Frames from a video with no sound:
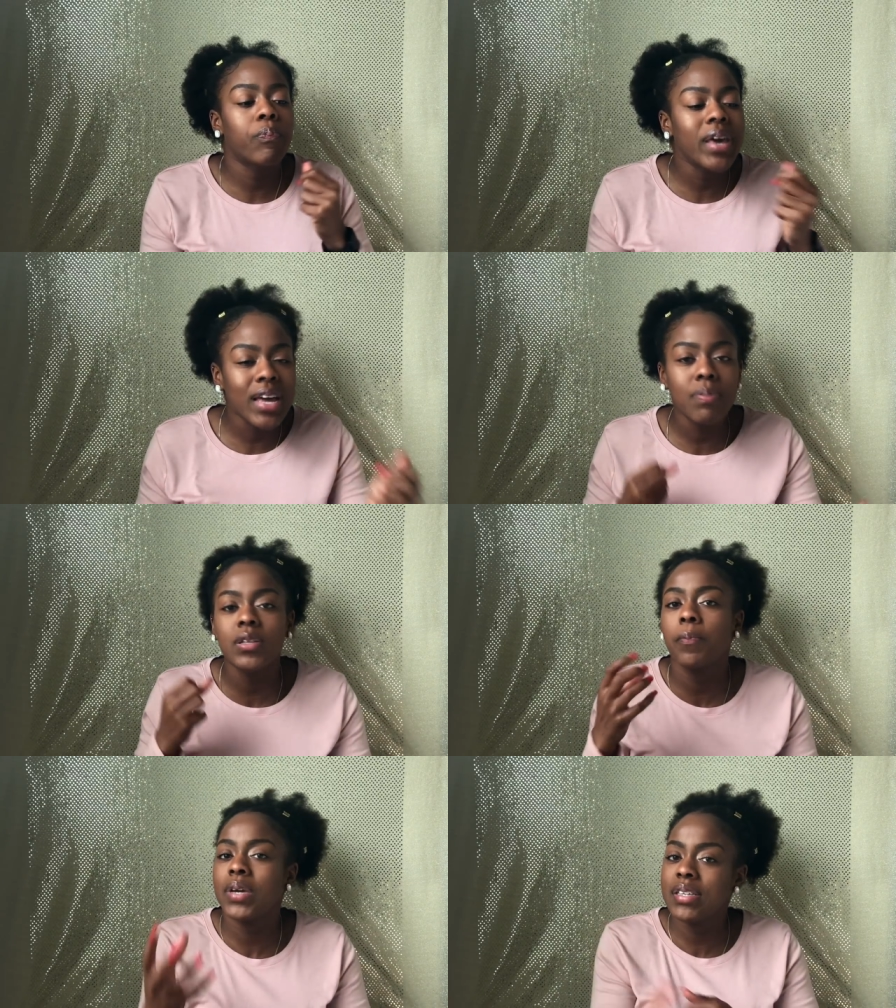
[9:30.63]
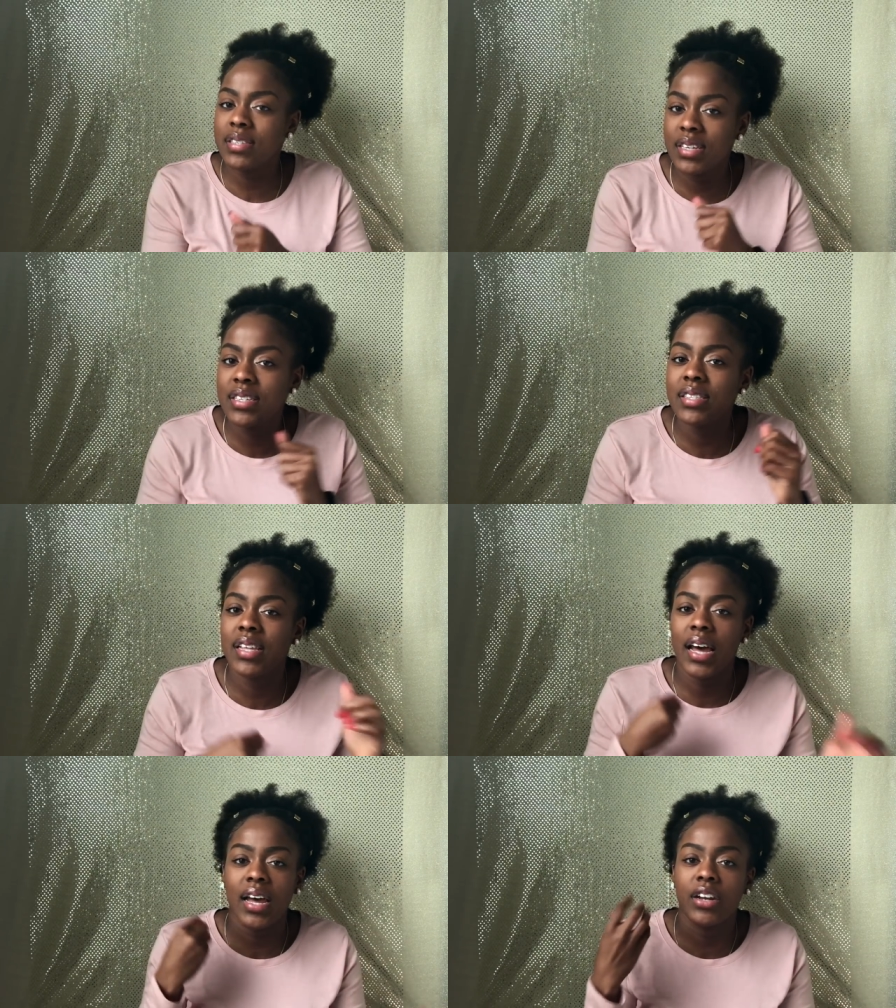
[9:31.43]
pick up the pieces
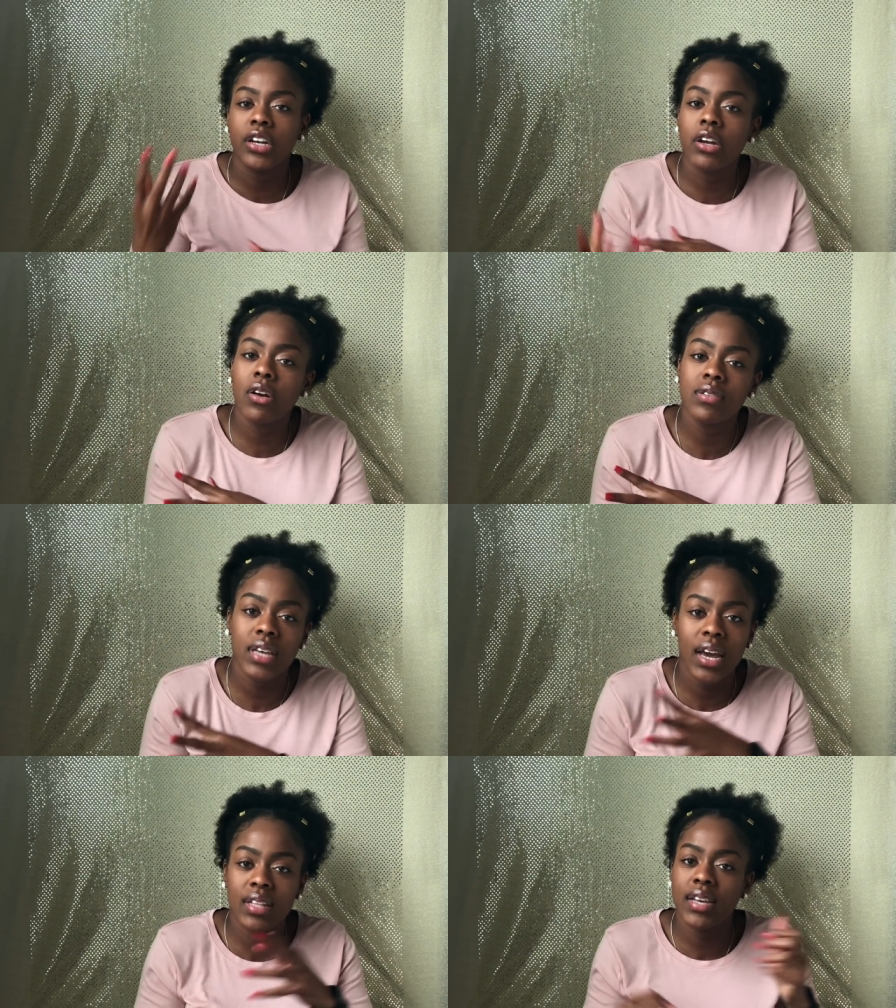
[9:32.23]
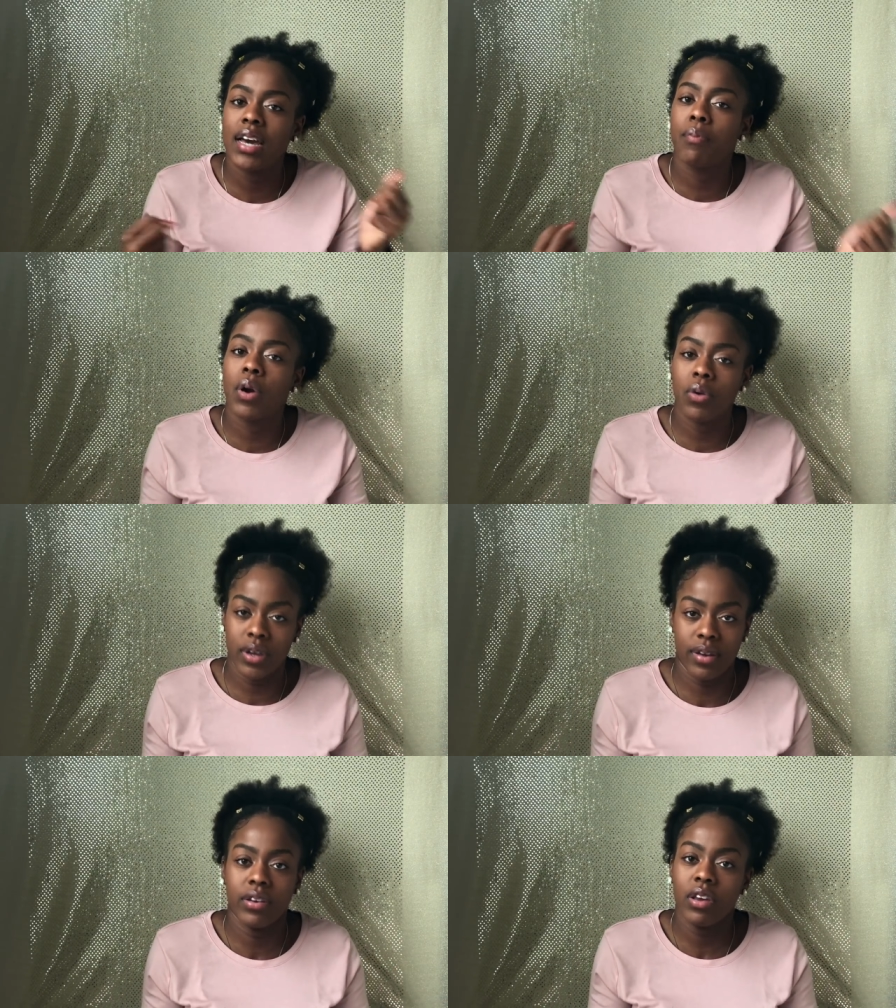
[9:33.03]
that neuroscience had
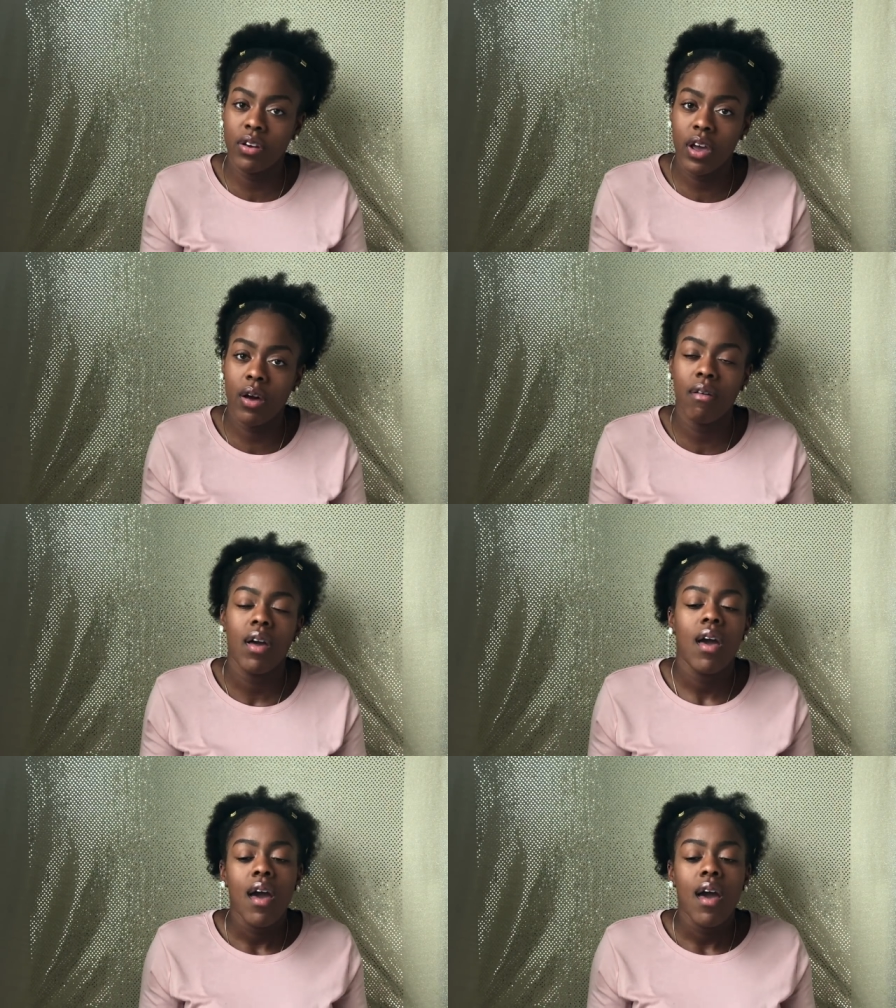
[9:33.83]
broken. You know,